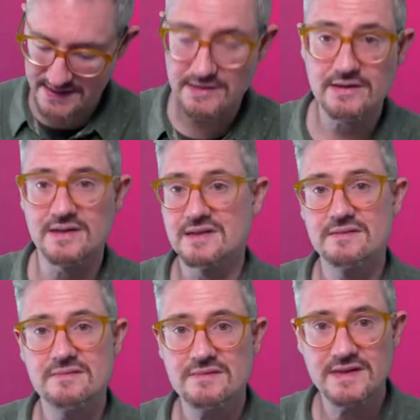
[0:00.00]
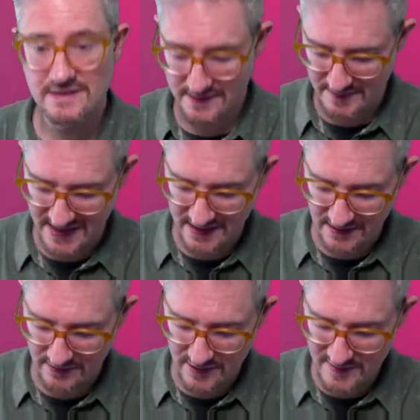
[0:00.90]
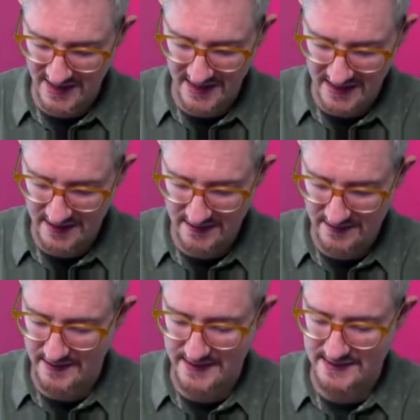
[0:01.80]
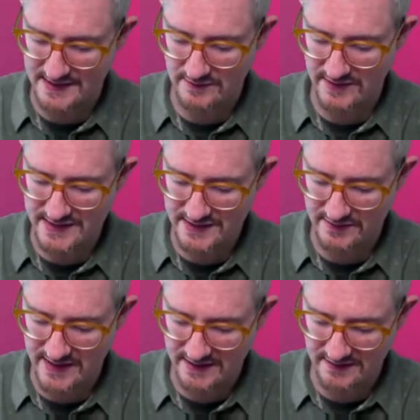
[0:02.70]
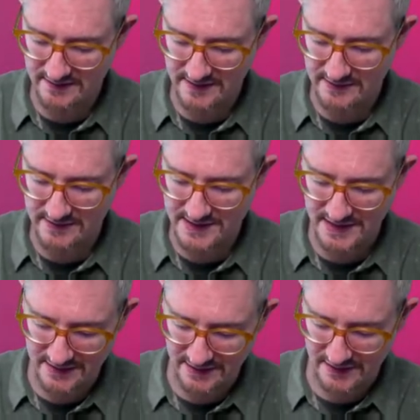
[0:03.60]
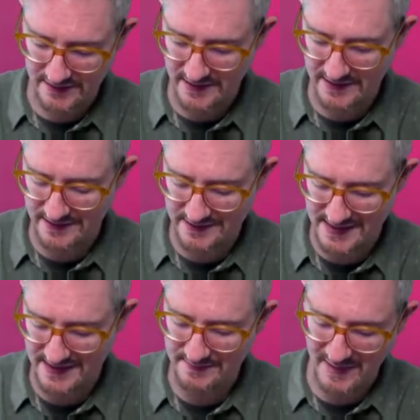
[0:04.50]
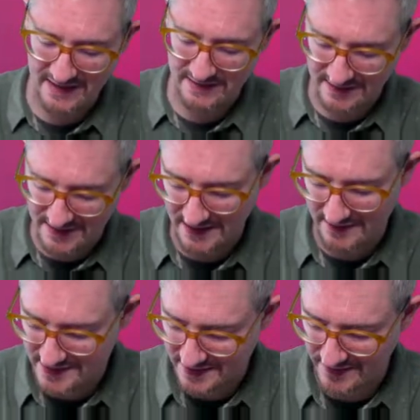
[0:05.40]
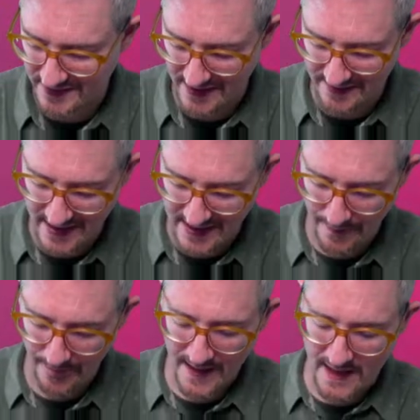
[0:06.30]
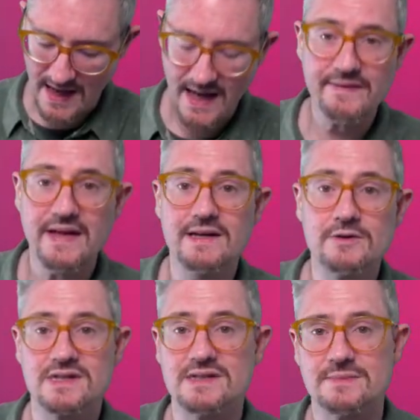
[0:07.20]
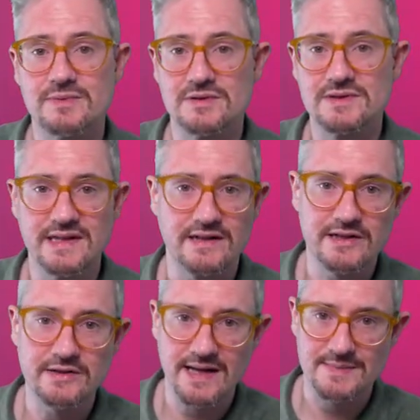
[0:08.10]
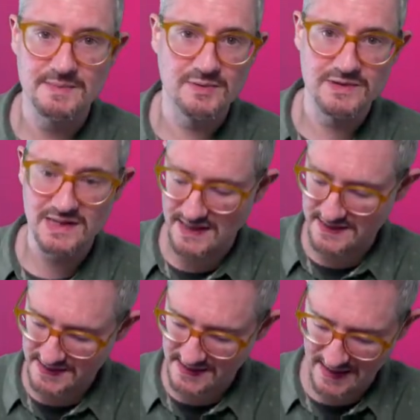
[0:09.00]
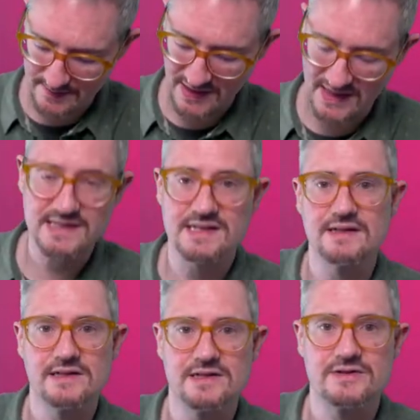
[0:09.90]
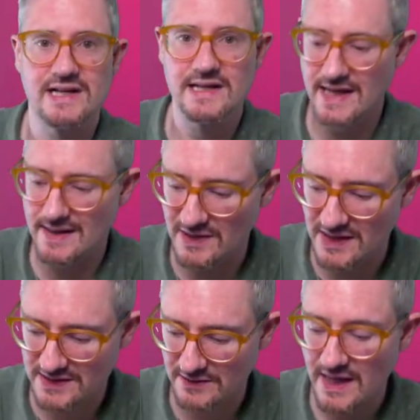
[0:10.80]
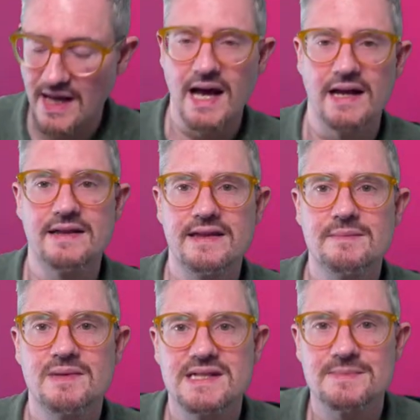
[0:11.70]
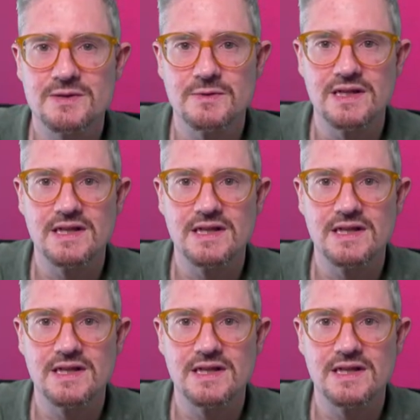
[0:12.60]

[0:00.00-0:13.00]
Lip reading: you can make a chroma key, so green screen you can turn on, and you can set the background color and stuff like that there. And then it also supports, CueCam supports LUTs, camera LUTs, so you can just drag a camera LUT on. And I think my subsequent